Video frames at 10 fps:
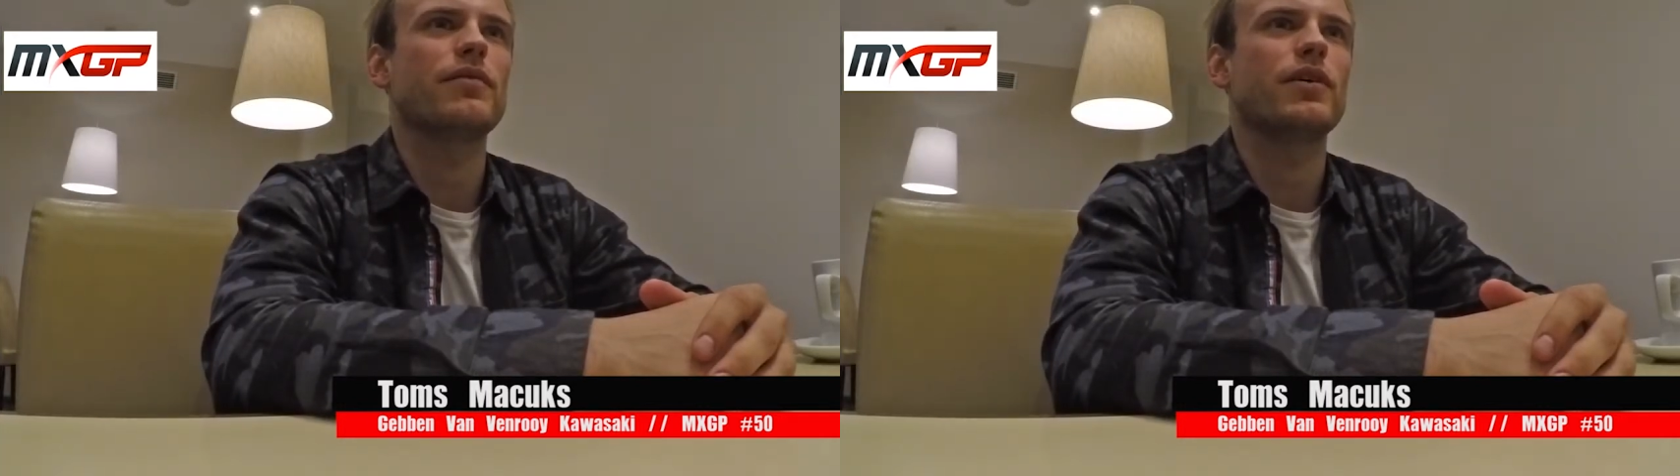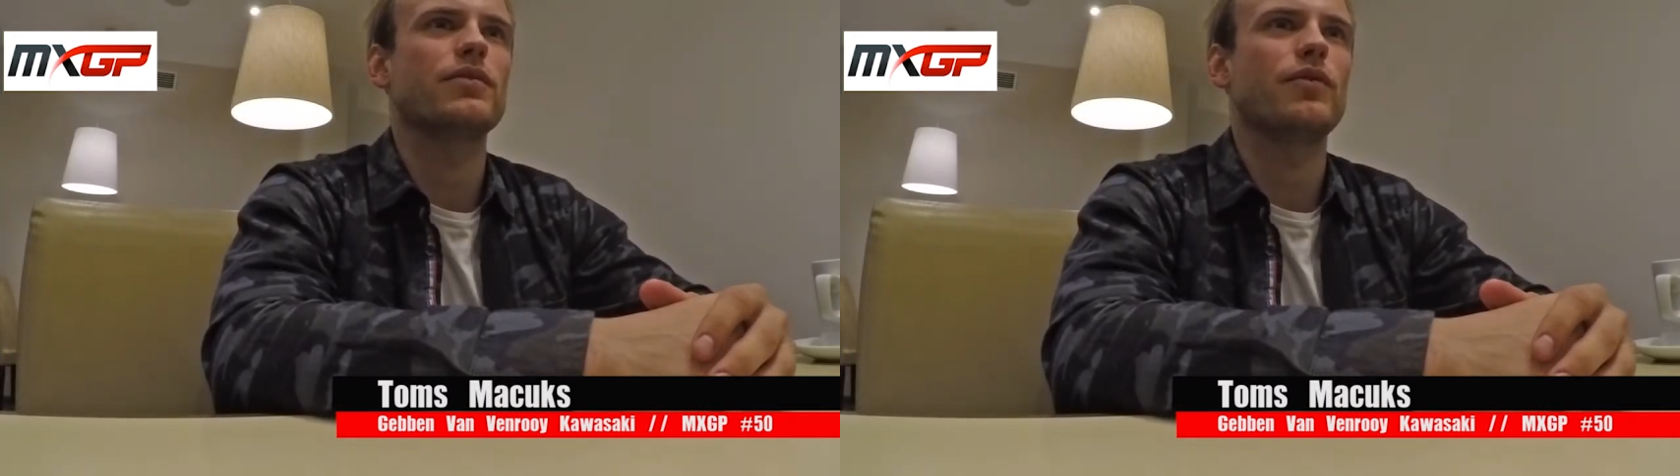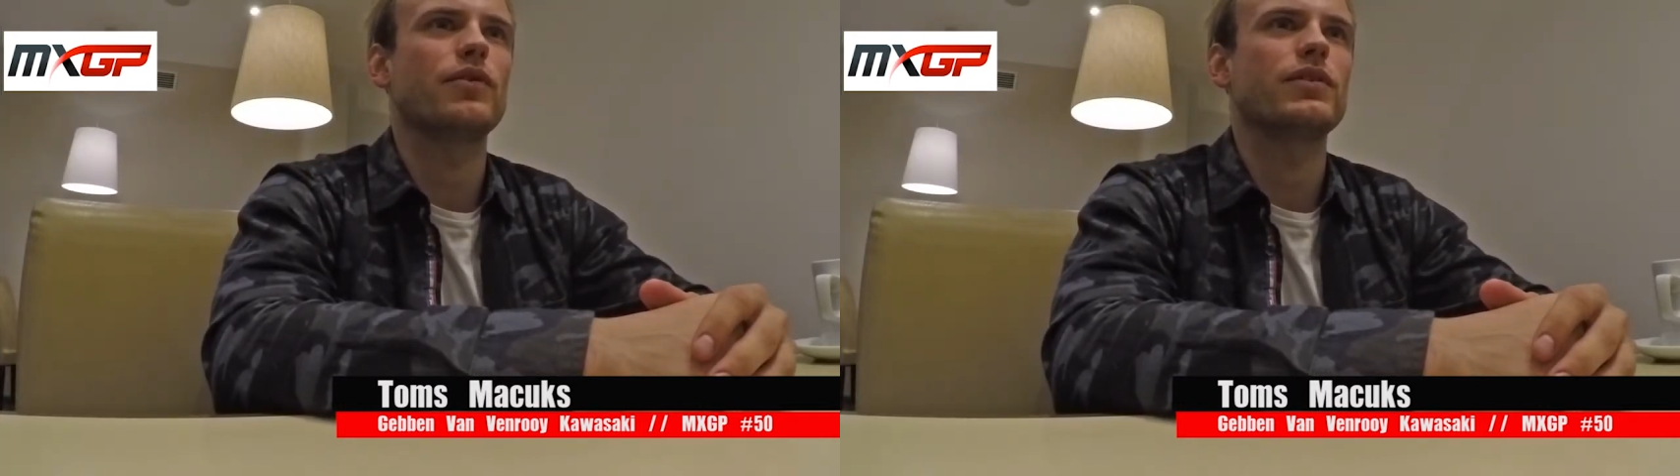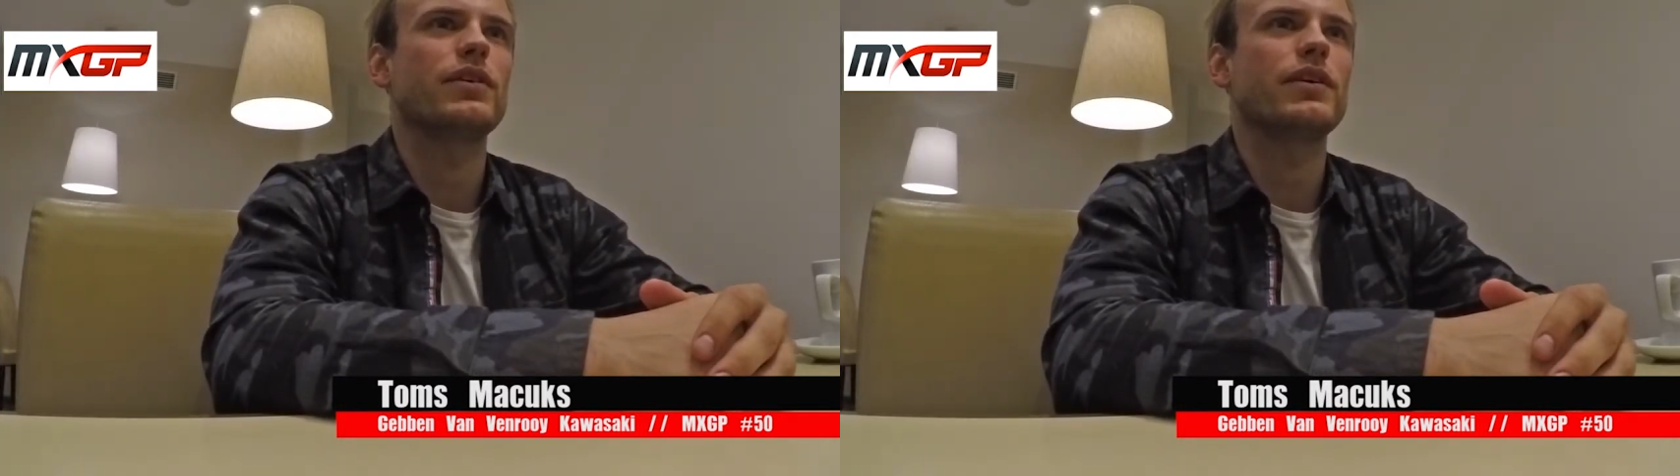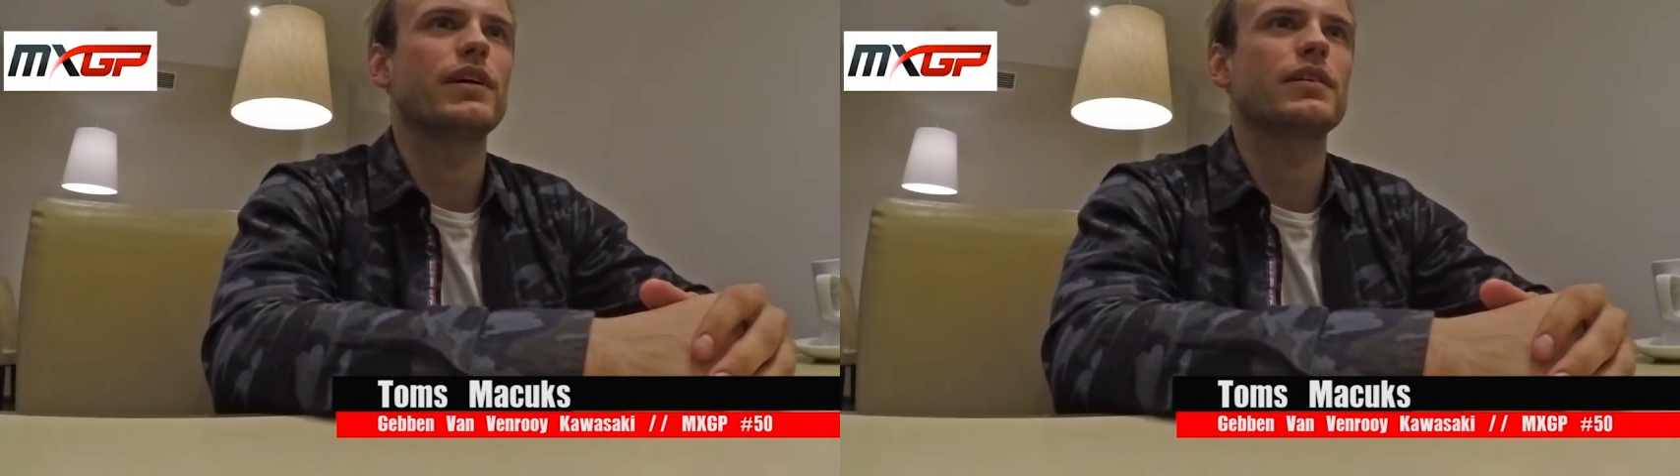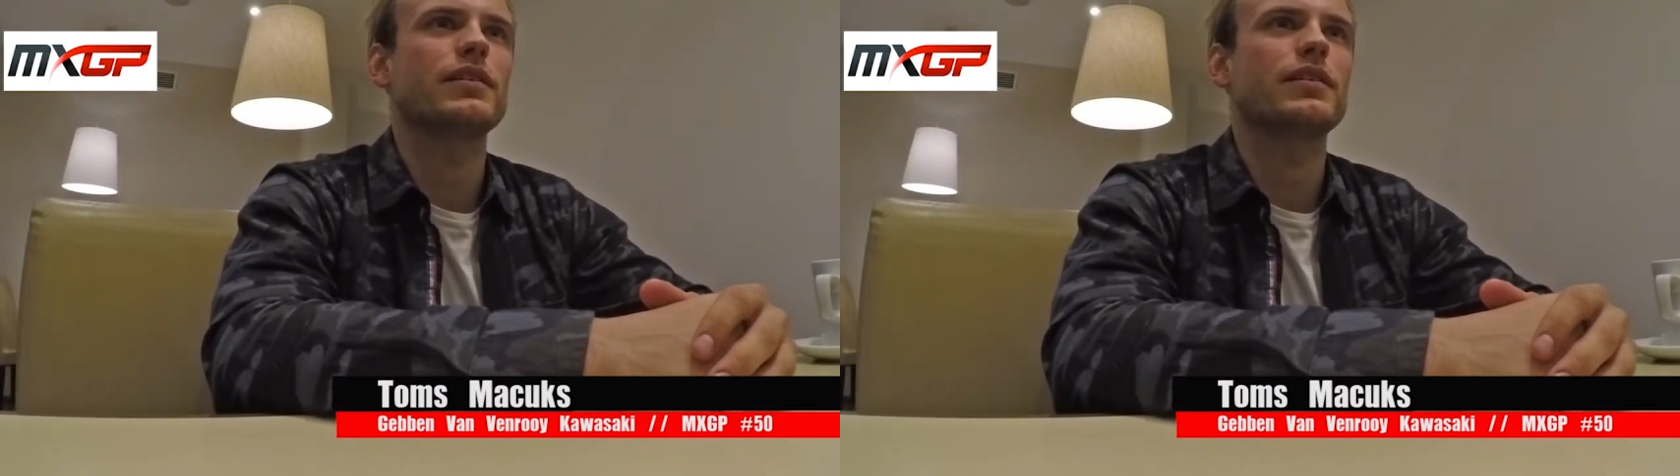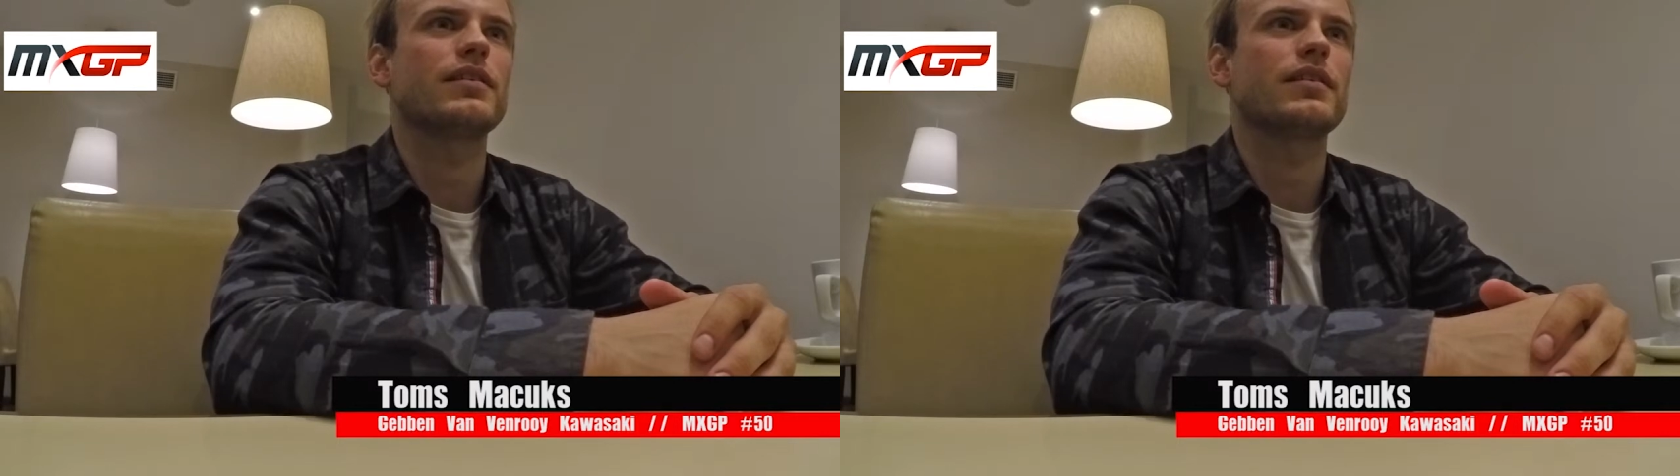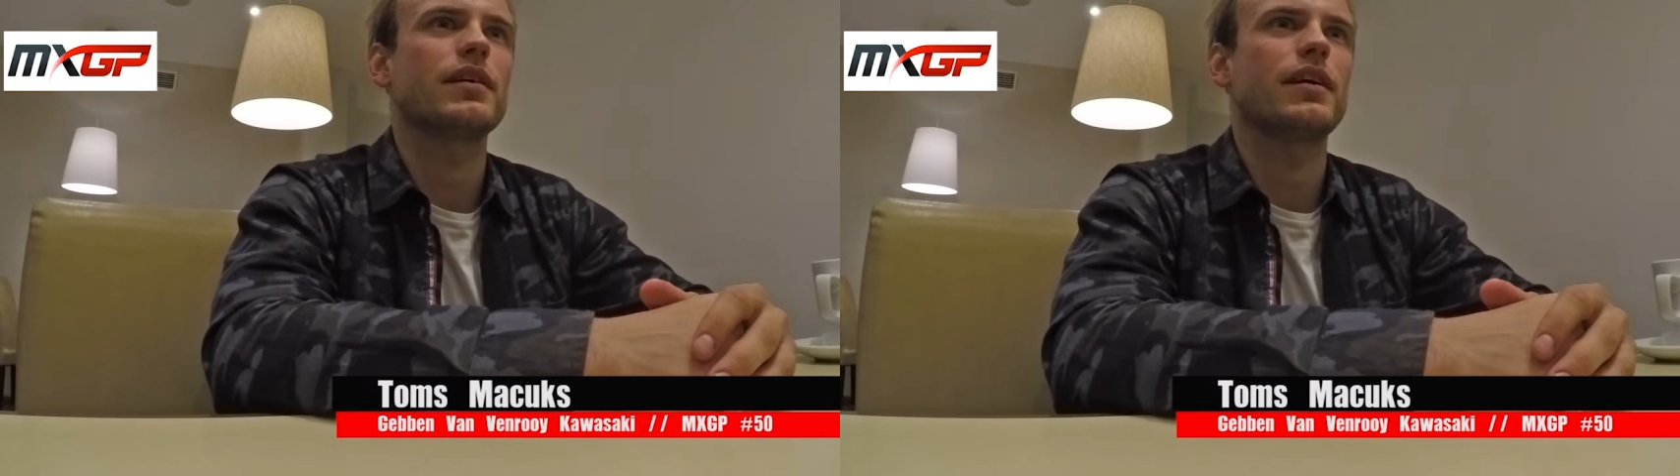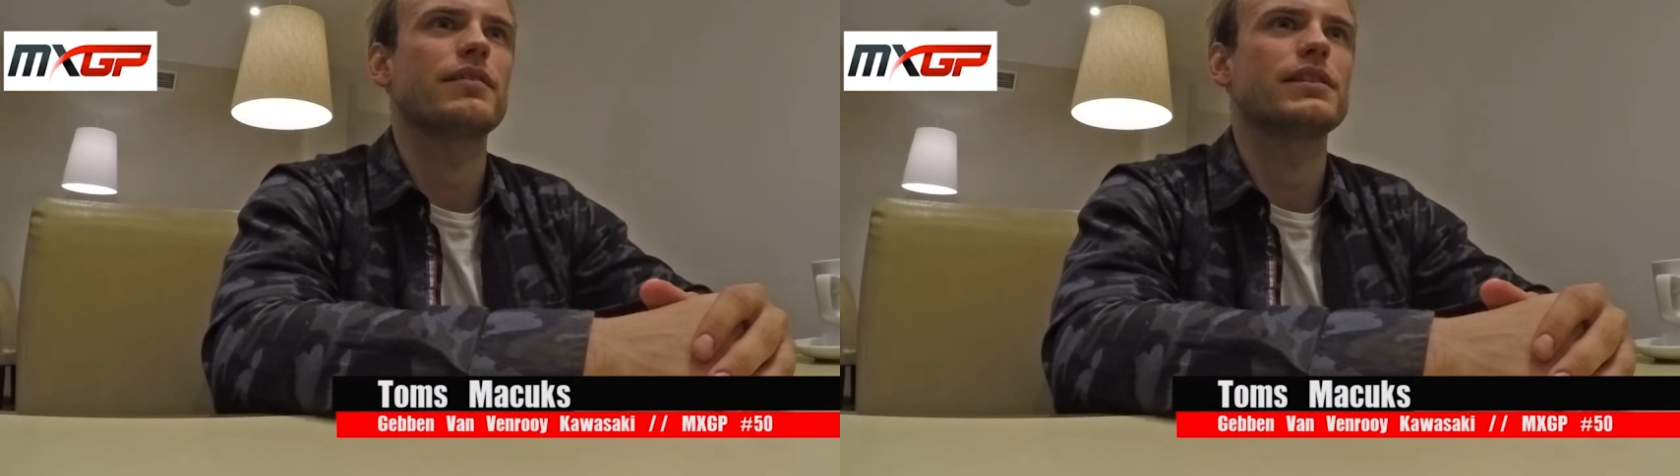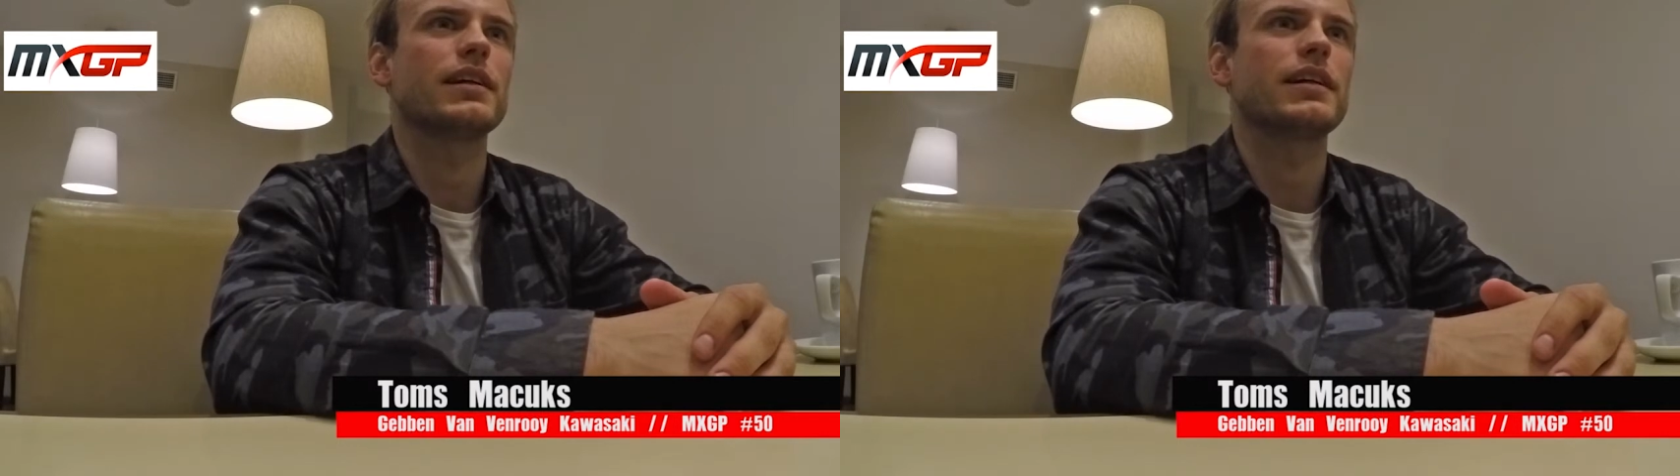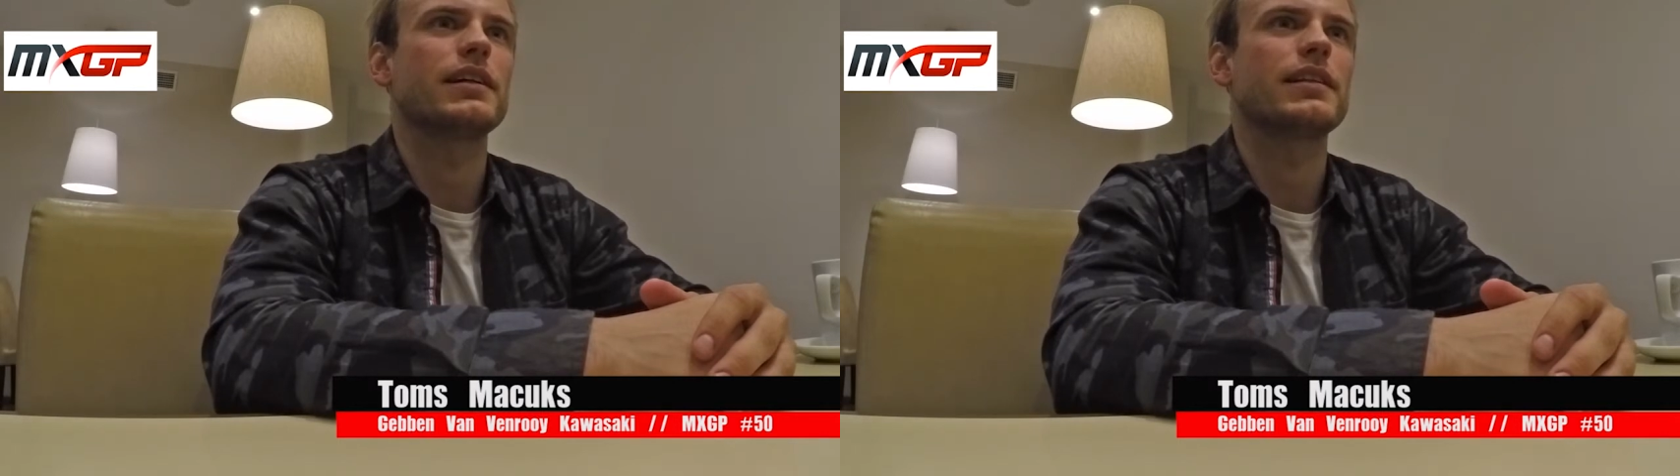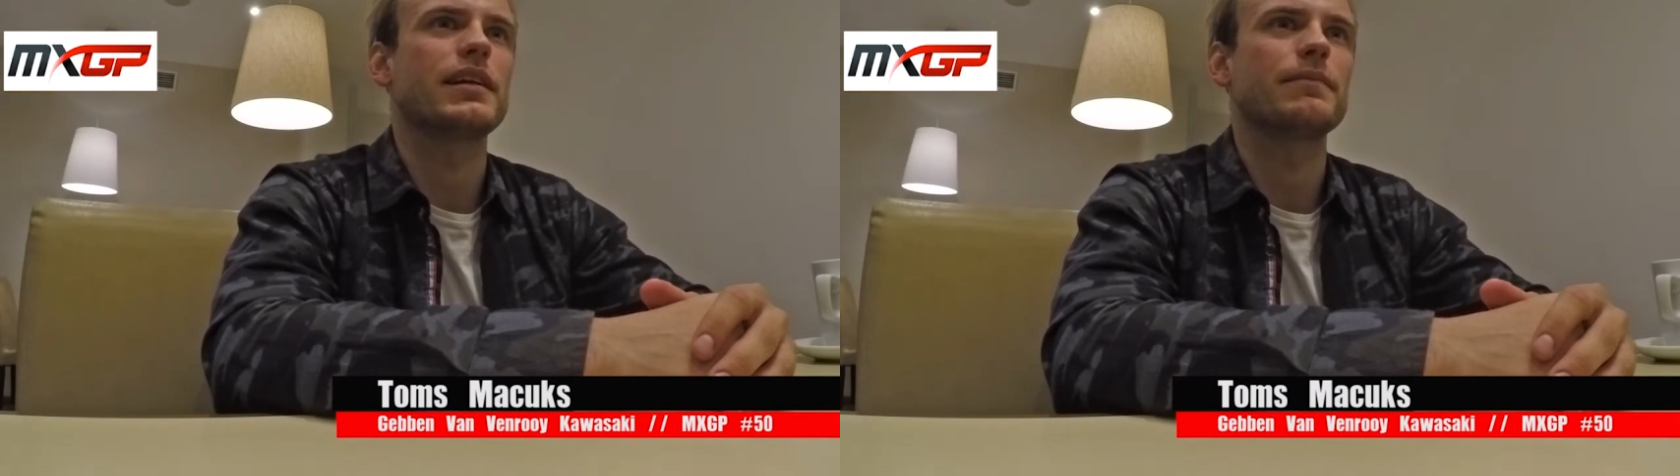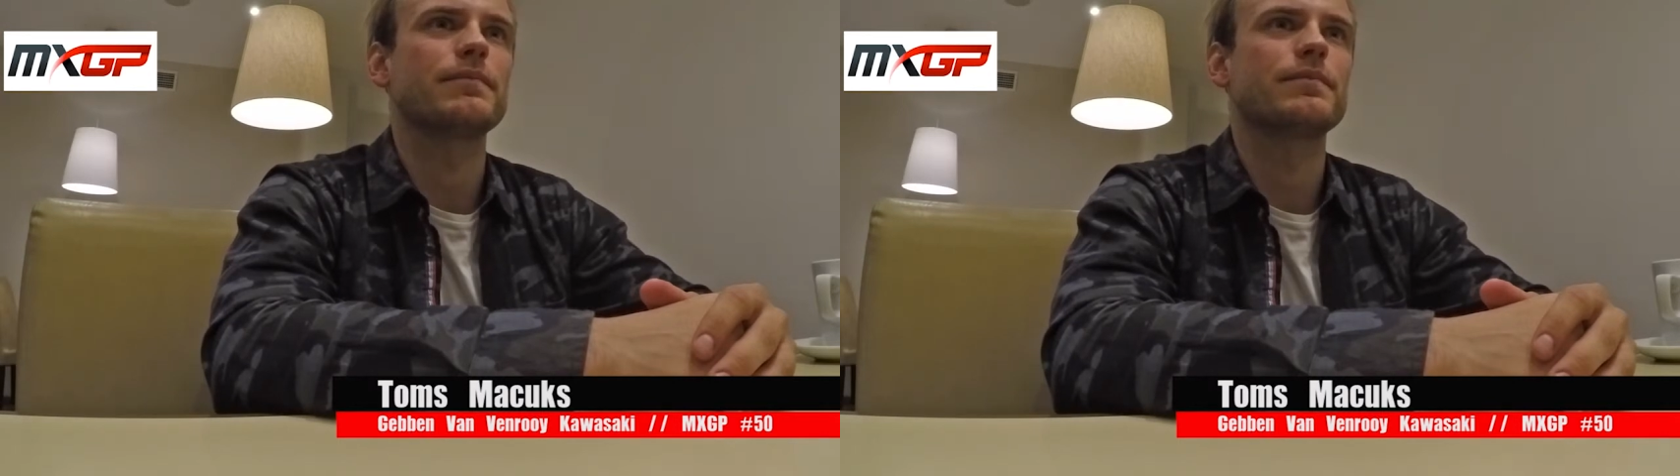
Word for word: Van Venrooy Kawasaki team.